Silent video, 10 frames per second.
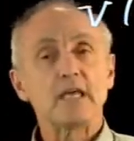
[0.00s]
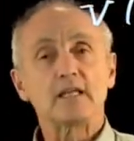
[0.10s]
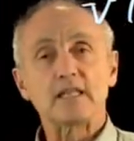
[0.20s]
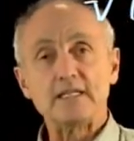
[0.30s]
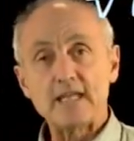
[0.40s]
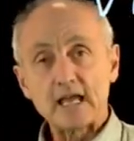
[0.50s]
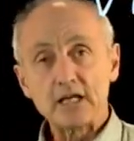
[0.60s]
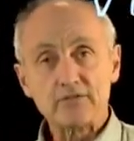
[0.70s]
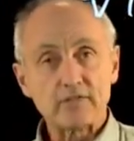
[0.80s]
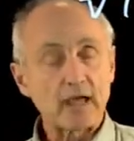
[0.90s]
take the
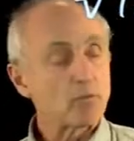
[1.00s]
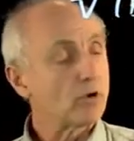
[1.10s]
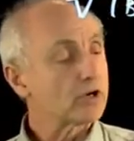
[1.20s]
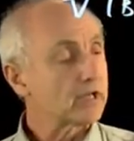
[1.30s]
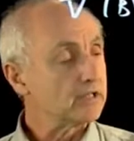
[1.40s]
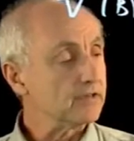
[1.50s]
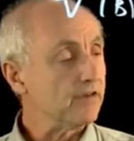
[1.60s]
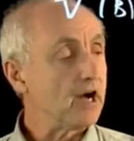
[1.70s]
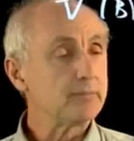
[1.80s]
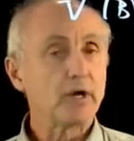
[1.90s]
negative of that work and
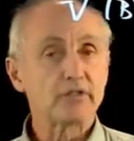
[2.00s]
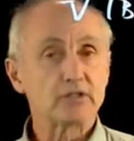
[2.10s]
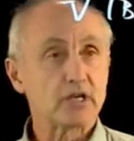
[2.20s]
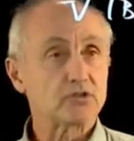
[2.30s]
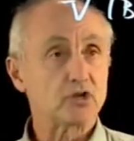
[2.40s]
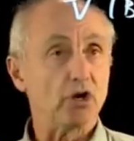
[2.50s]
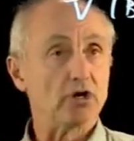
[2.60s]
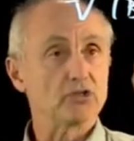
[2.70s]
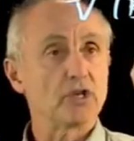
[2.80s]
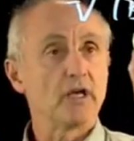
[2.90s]
divide by the test
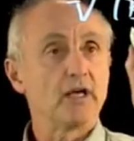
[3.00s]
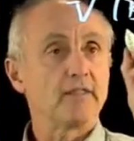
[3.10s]
charge,